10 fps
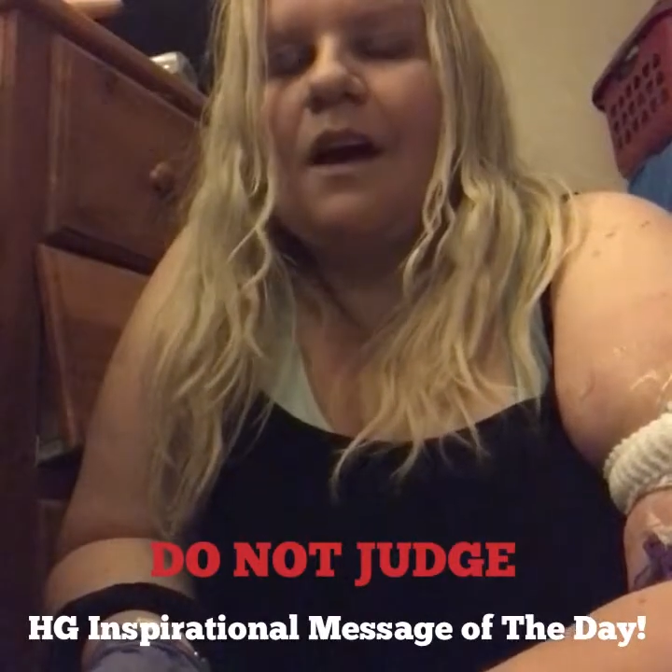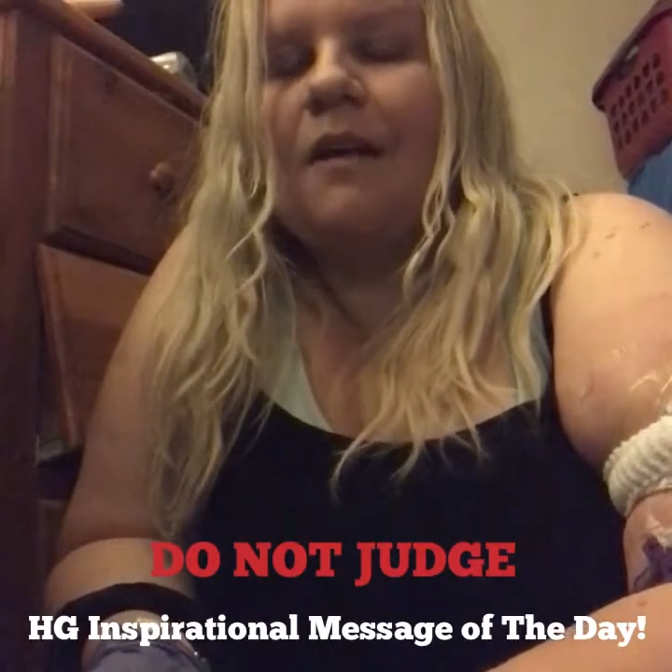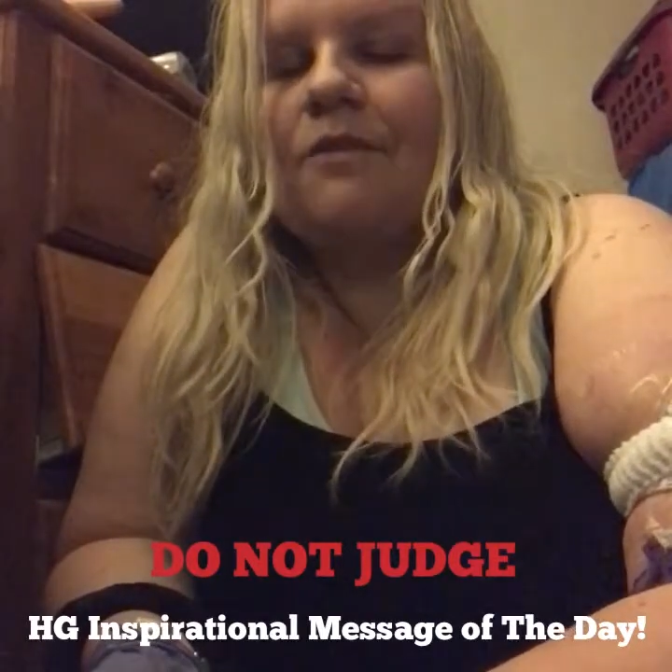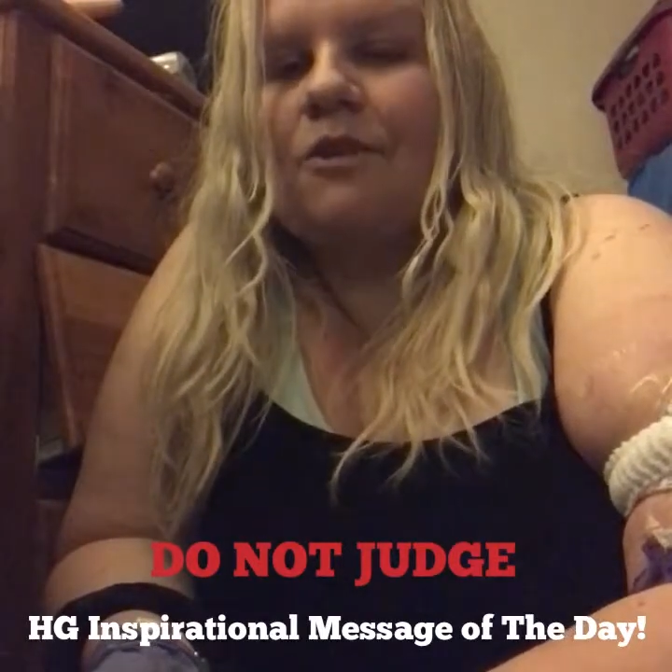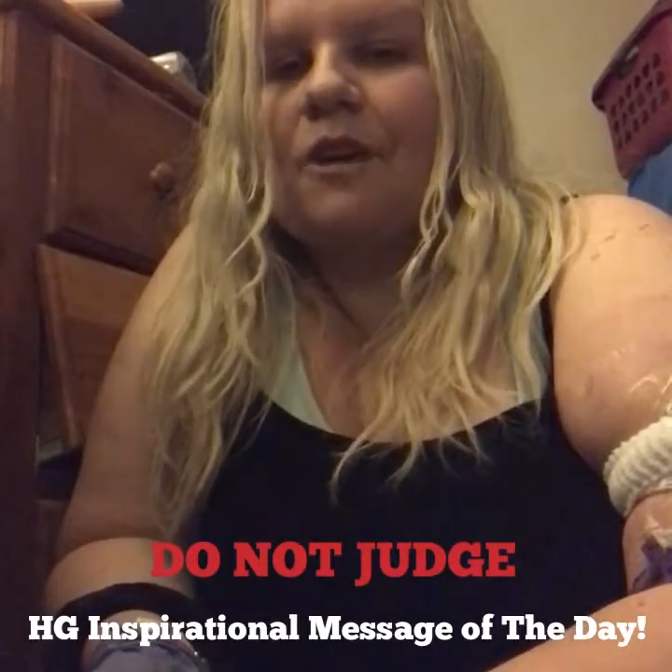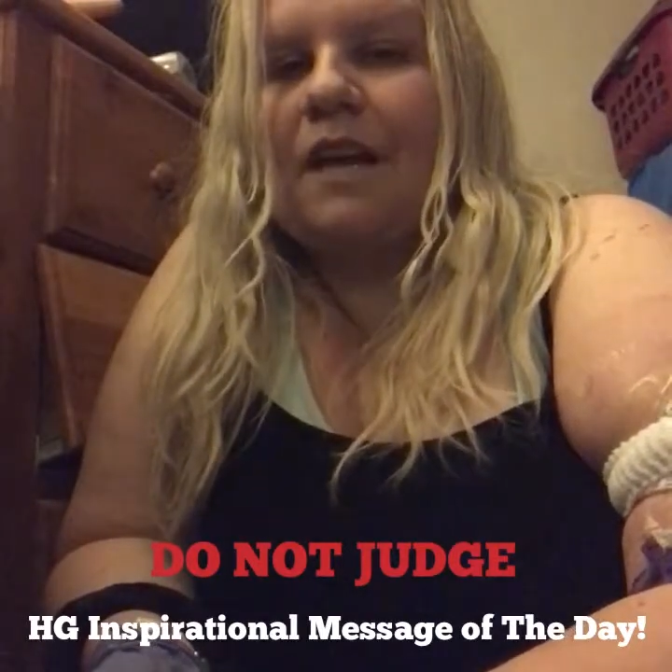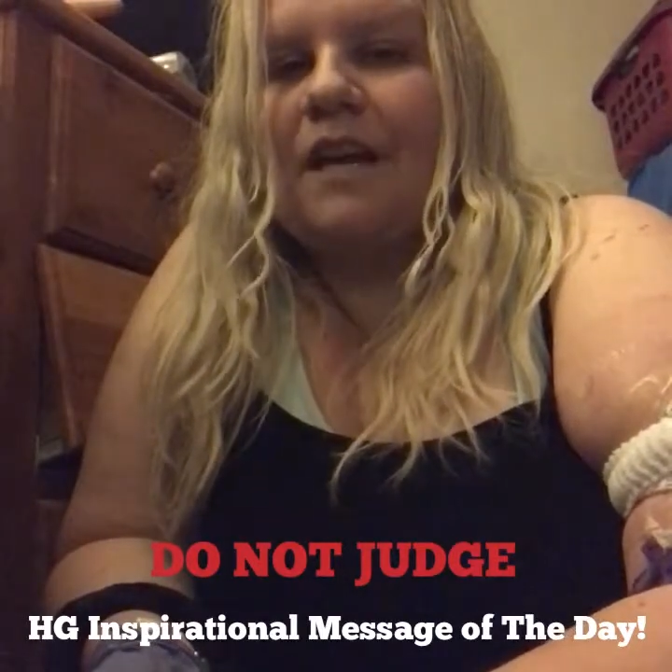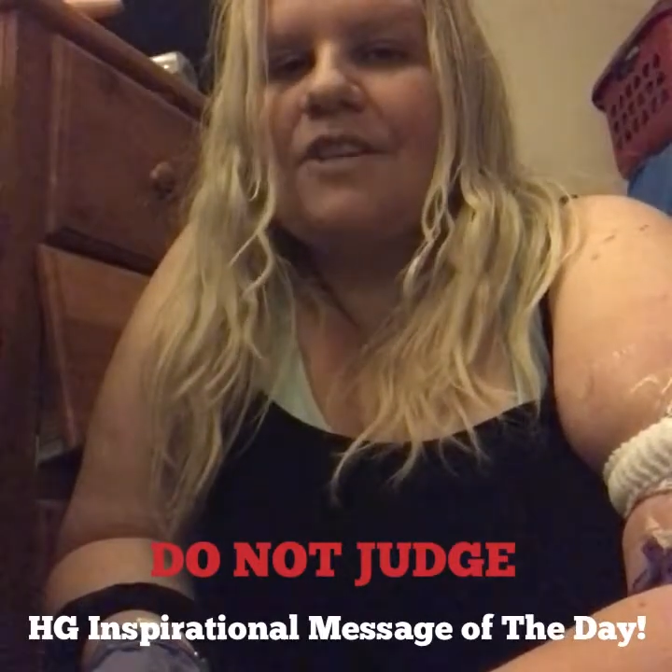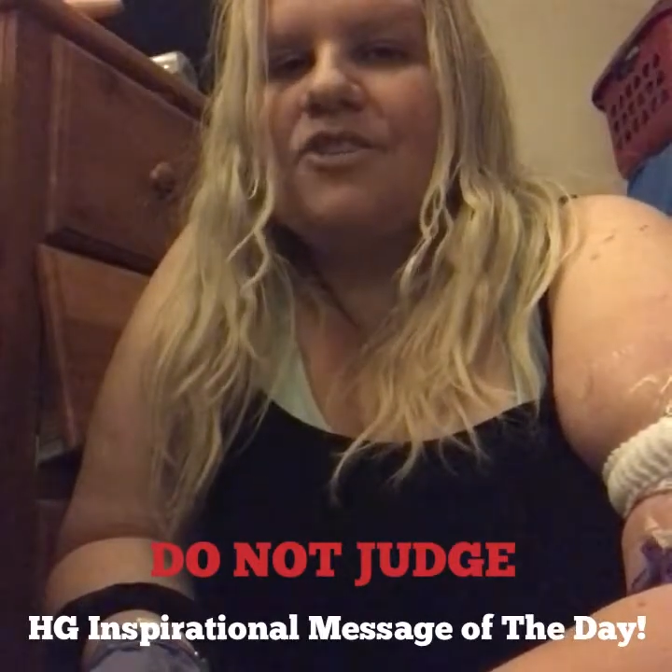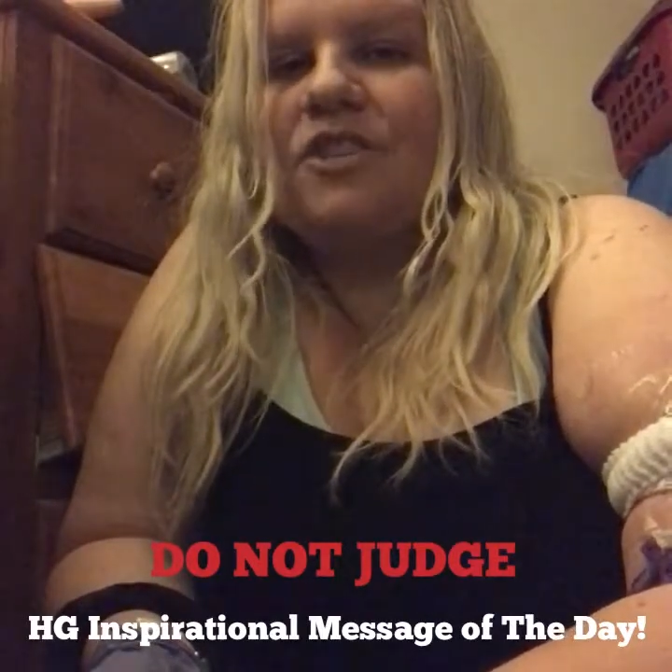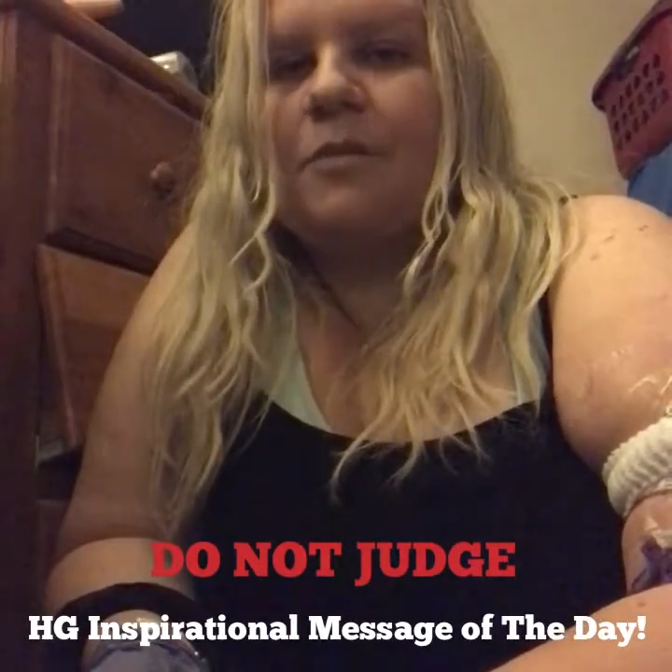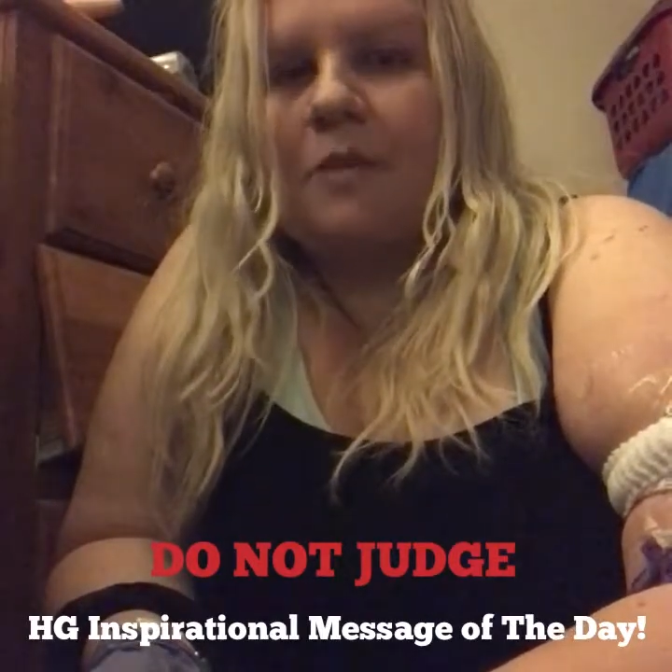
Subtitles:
after an HG